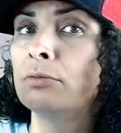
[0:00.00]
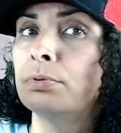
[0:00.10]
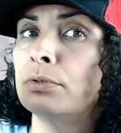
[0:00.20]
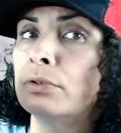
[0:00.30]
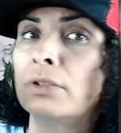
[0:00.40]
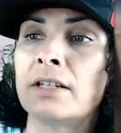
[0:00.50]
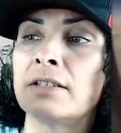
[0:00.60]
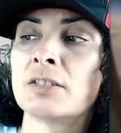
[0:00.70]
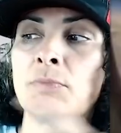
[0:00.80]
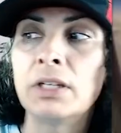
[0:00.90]
pull and
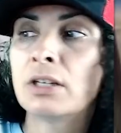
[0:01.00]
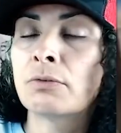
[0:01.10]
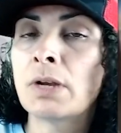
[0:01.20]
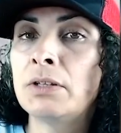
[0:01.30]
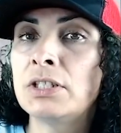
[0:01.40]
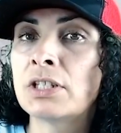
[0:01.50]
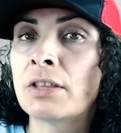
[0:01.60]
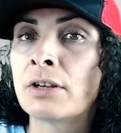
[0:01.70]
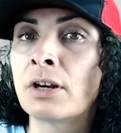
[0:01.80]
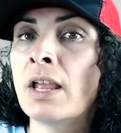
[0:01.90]
spinning around each
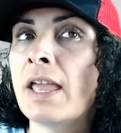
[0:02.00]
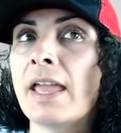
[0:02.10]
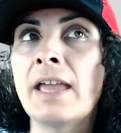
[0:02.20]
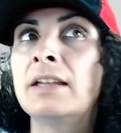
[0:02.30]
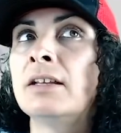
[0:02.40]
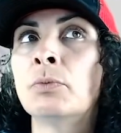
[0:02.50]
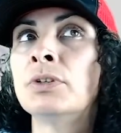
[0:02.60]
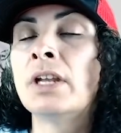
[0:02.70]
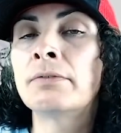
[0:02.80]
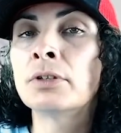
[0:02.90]
other, and it will
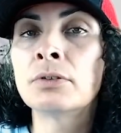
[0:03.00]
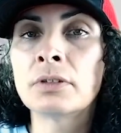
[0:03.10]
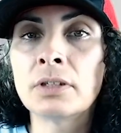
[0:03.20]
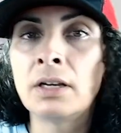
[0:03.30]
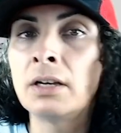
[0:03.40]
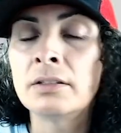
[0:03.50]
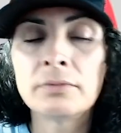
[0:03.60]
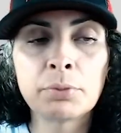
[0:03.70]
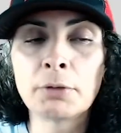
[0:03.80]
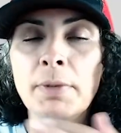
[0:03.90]
never
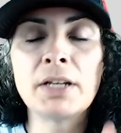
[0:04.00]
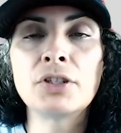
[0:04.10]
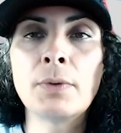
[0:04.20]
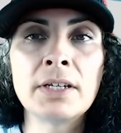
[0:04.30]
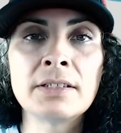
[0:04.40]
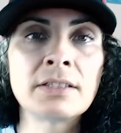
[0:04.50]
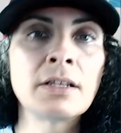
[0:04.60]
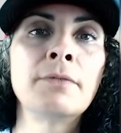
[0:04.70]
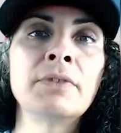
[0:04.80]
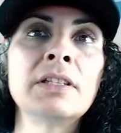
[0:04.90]
perpetuate
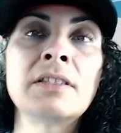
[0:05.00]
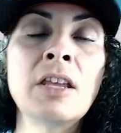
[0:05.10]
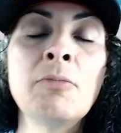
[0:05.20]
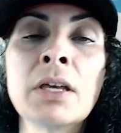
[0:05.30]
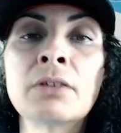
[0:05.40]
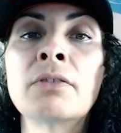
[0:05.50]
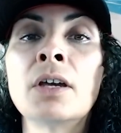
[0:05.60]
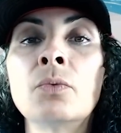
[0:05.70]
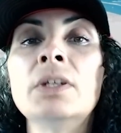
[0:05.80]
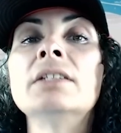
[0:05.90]
itself in the same manner
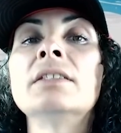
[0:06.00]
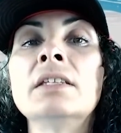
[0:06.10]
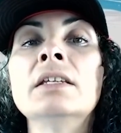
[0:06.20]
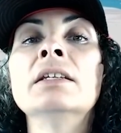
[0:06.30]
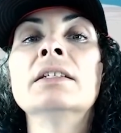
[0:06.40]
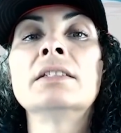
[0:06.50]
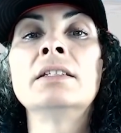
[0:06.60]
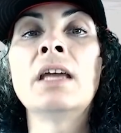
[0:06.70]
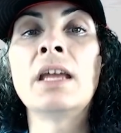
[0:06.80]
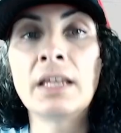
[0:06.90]
that we see
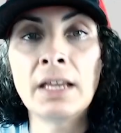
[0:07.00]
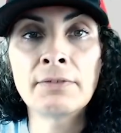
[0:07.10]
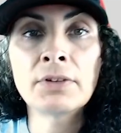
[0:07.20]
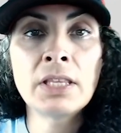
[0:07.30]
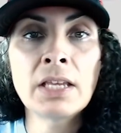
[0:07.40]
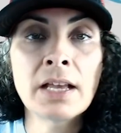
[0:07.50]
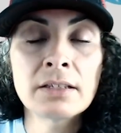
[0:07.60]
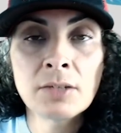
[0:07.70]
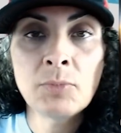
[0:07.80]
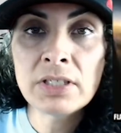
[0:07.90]
today. Everything has
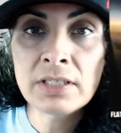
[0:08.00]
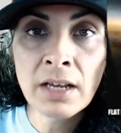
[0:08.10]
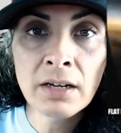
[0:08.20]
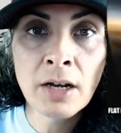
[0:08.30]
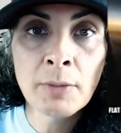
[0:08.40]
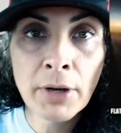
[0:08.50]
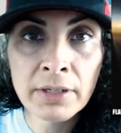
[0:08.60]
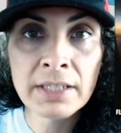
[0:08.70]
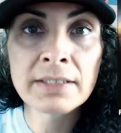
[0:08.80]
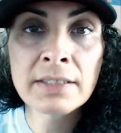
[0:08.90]
to be set up
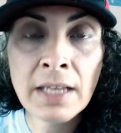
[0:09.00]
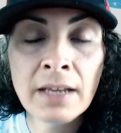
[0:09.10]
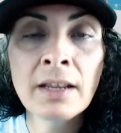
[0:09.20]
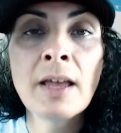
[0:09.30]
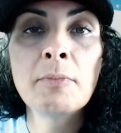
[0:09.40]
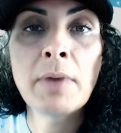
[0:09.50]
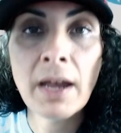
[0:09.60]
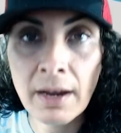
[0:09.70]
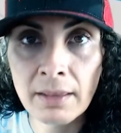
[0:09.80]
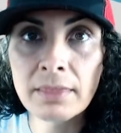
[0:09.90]
on a set
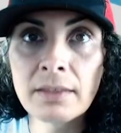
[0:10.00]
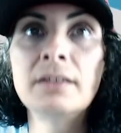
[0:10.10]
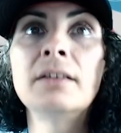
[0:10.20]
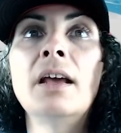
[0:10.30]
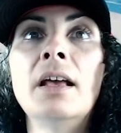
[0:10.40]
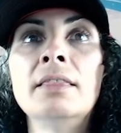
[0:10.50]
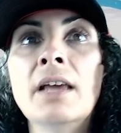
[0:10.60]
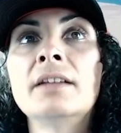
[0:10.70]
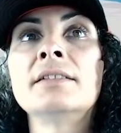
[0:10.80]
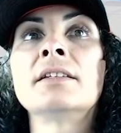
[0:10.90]
path, and
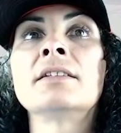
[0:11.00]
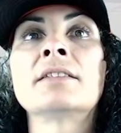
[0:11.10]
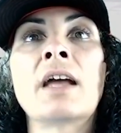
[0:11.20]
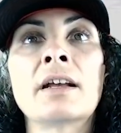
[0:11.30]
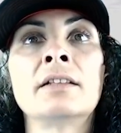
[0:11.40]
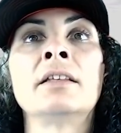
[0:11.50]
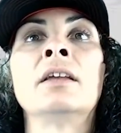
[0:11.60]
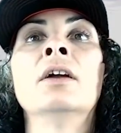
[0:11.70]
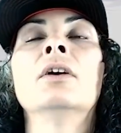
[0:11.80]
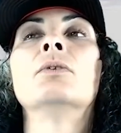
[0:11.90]
that is
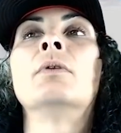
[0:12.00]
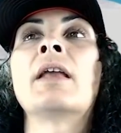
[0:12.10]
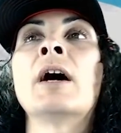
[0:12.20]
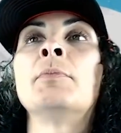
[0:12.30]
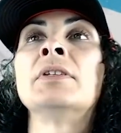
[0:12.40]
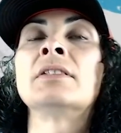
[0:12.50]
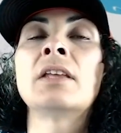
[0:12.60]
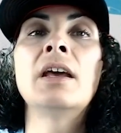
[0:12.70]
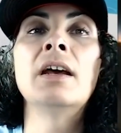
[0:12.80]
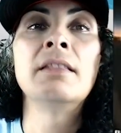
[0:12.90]
exactly what happens.
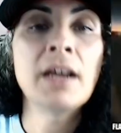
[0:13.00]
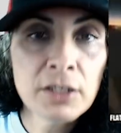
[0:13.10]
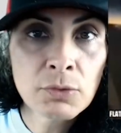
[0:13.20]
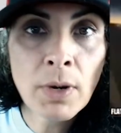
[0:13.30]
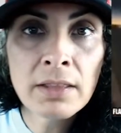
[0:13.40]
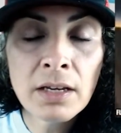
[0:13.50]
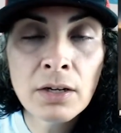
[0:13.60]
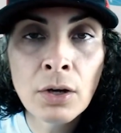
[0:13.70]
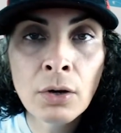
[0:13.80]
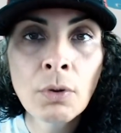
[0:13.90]
And that is why they
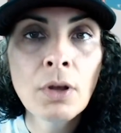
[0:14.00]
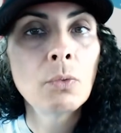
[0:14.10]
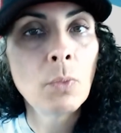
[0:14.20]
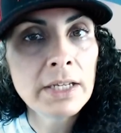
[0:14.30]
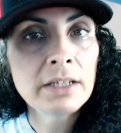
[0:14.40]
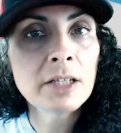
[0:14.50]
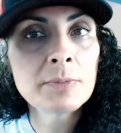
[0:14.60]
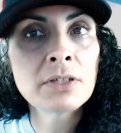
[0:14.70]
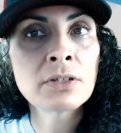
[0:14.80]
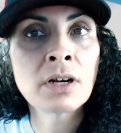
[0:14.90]
know when
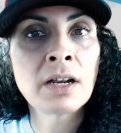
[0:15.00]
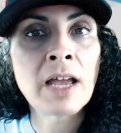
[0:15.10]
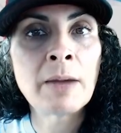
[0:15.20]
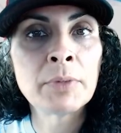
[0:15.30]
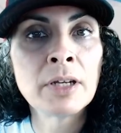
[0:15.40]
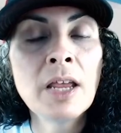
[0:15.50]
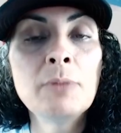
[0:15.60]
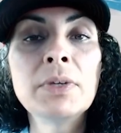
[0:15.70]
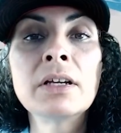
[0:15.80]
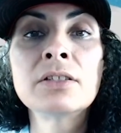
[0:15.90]
eclipses are going to happen,
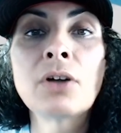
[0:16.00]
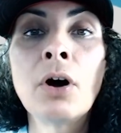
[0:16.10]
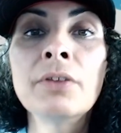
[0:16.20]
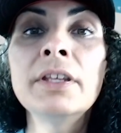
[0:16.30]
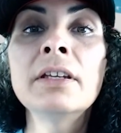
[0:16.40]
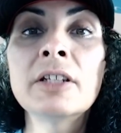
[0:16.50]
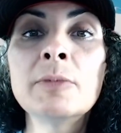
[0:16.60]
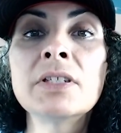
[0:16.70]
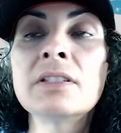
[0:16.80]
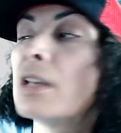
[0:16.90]
because all the
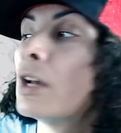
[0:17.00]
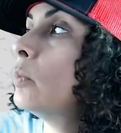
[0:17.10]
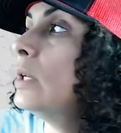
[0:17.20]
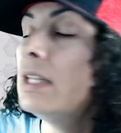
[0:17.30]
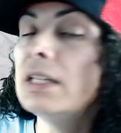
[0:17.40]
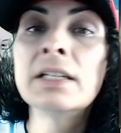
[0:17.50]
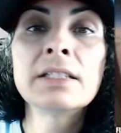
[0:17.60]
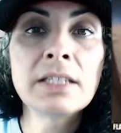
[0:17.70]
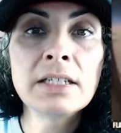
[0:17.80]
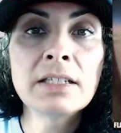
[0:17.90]
eclipses that we
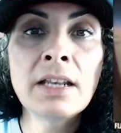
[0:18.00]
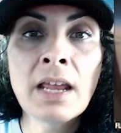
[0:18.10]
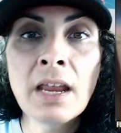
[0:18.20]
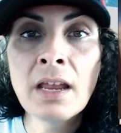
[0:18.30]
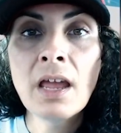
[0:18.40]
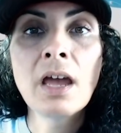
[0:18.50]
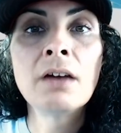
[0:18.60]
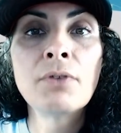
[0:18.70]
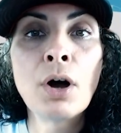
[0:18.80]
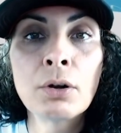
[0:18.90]
see today
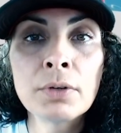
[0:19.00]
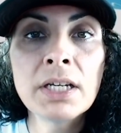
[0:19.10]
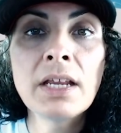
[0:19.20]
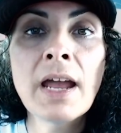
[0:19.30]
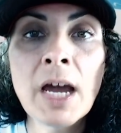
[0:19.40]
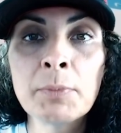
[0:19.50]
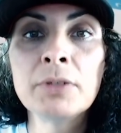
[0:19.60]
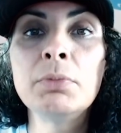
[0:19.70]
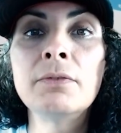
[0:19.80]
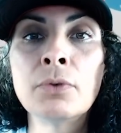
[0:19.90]
have already
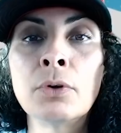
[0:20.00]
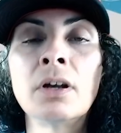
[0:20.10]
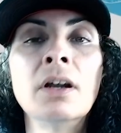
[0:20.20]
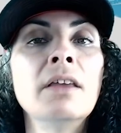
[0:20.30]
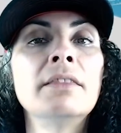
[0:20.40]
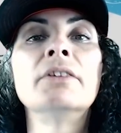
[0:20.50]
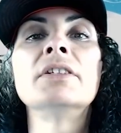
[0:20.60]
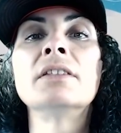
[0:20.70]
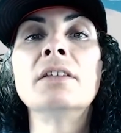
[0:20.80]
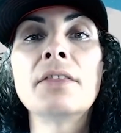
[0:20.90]
happened before. There
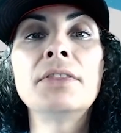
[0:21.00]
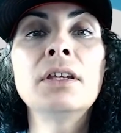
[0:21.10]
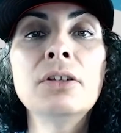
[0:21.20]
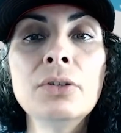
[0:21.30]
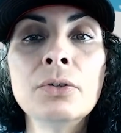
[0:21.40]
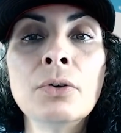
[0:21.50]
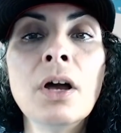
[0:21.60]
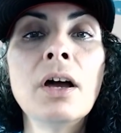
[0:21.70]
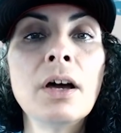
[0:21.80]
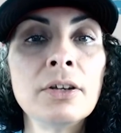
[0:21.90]
is nothing new
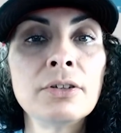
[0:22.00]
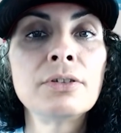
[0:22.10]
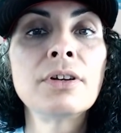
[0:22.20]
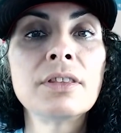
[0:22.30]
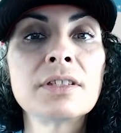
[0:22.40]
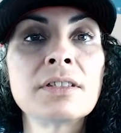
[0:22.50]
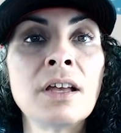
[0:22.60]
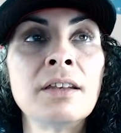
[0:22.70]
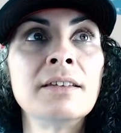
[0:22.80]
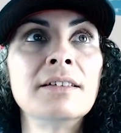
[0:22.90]
under the
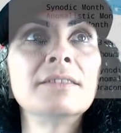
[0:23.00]
sun.